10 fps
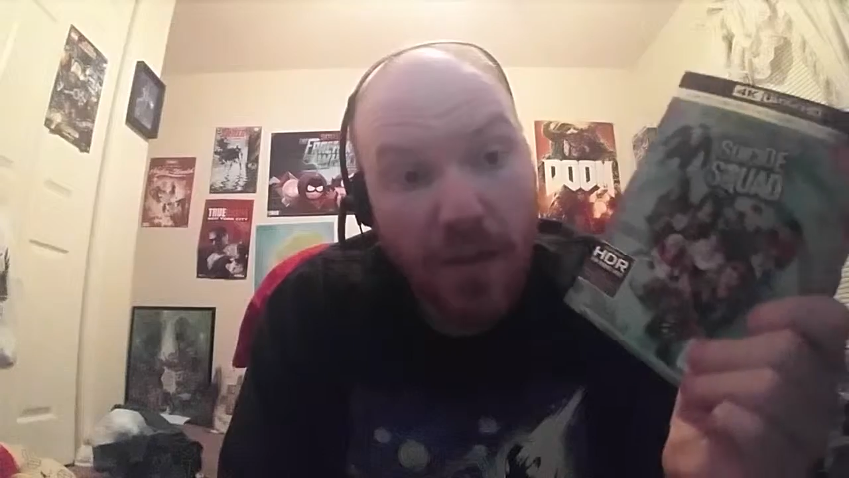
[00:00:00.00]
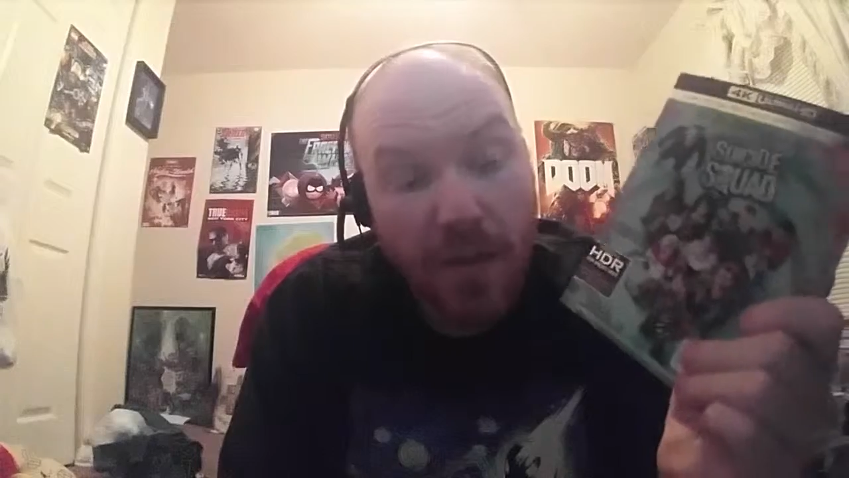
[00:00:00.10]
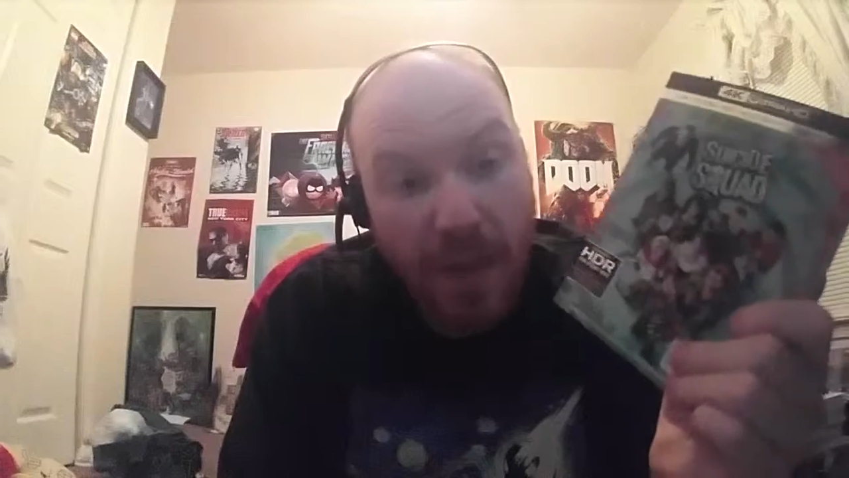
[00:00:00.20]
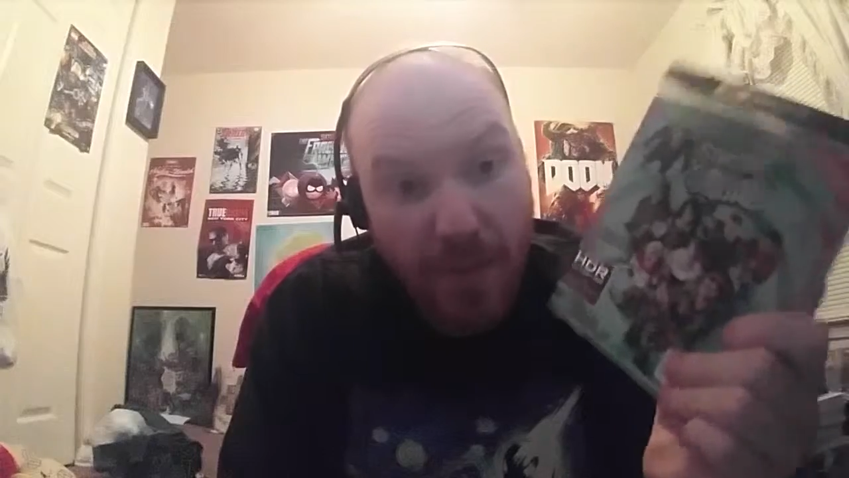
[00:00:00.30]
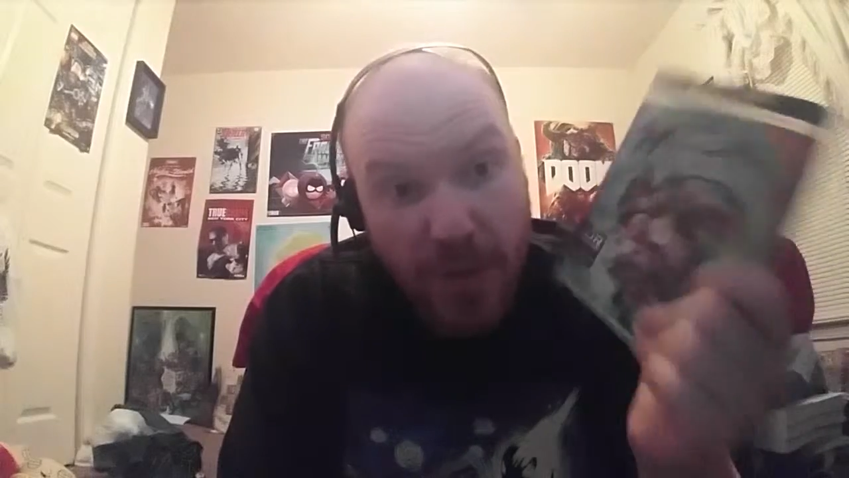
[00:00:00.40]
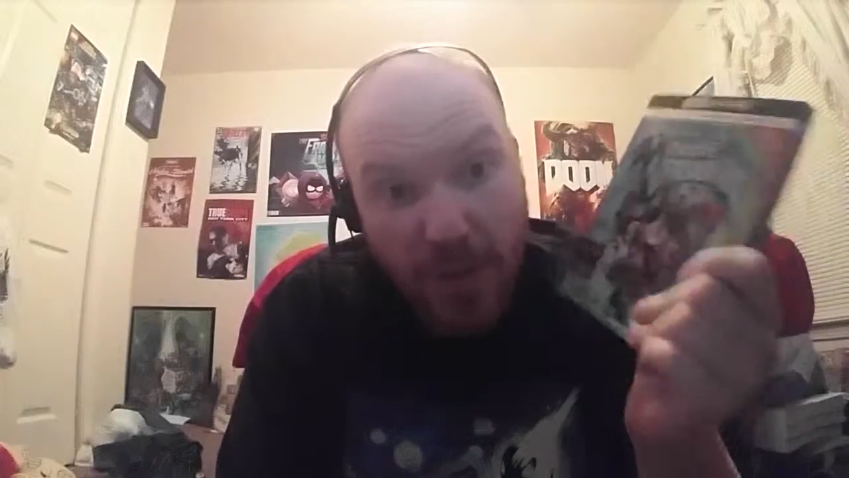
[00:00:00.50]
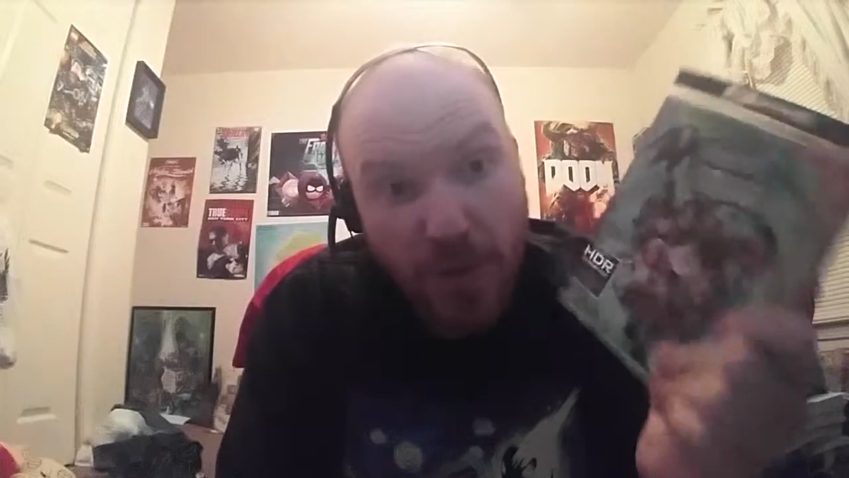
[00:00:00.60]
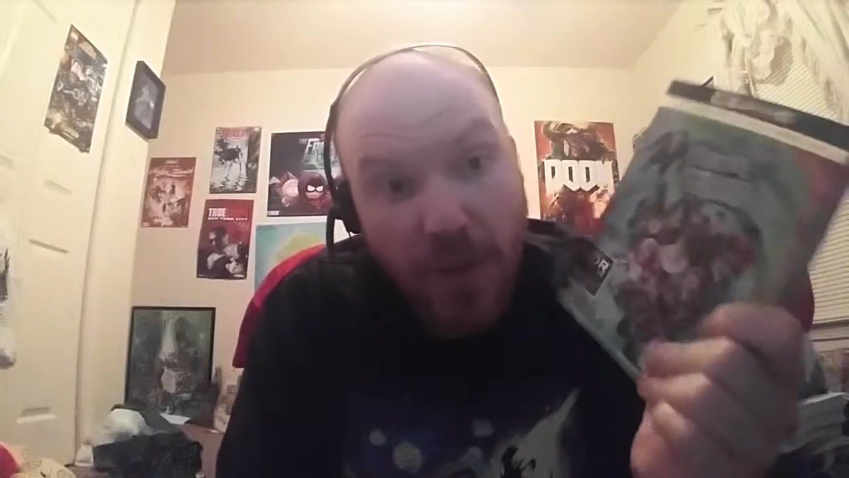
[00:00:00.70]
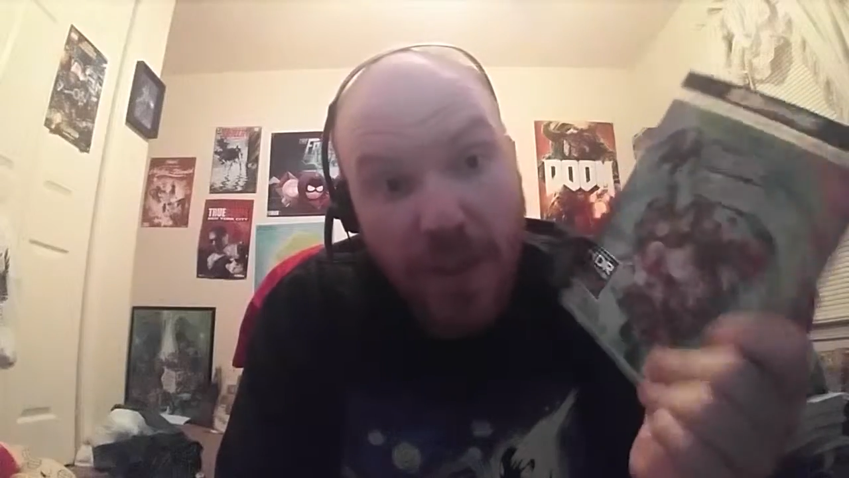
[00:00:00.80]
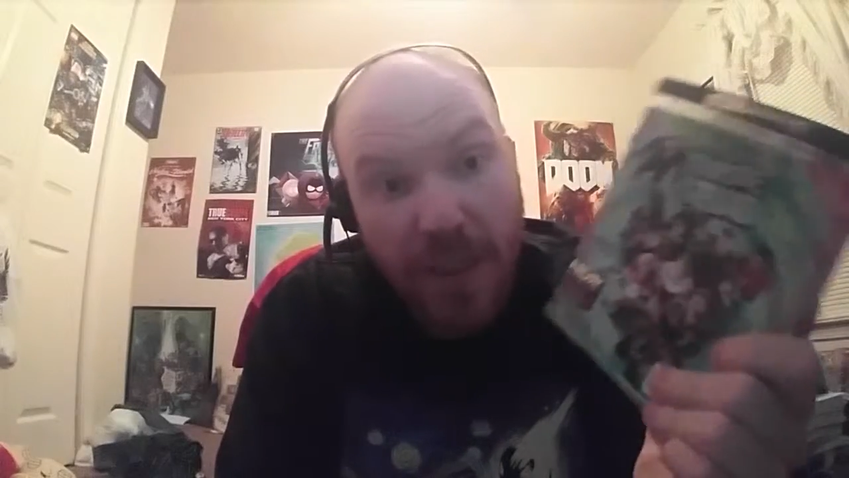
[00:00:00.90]
that
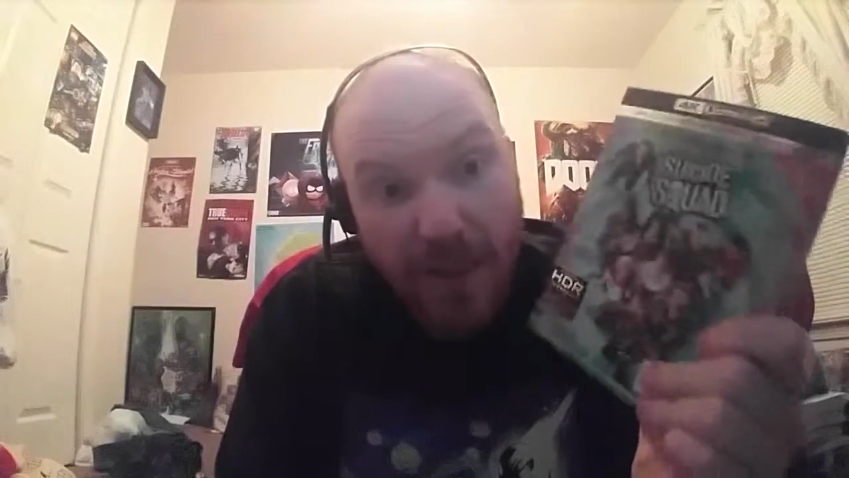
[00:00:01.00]
majority